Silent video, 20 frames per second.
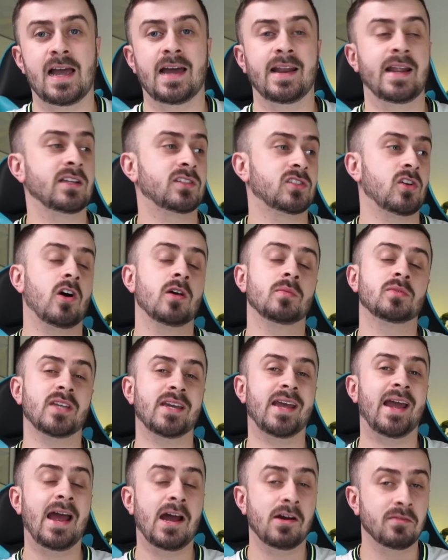and at times
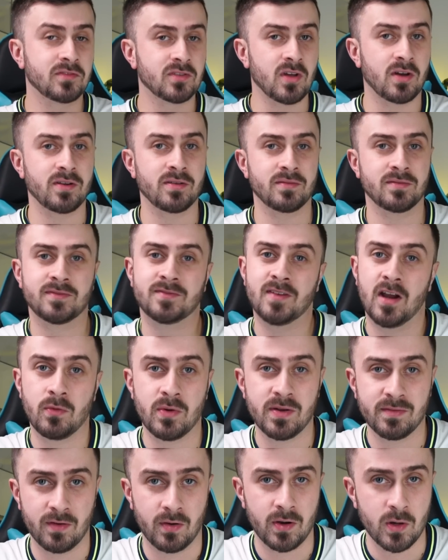they have done
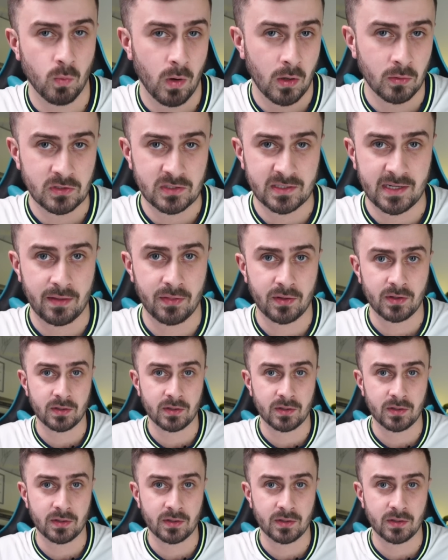very, very well together.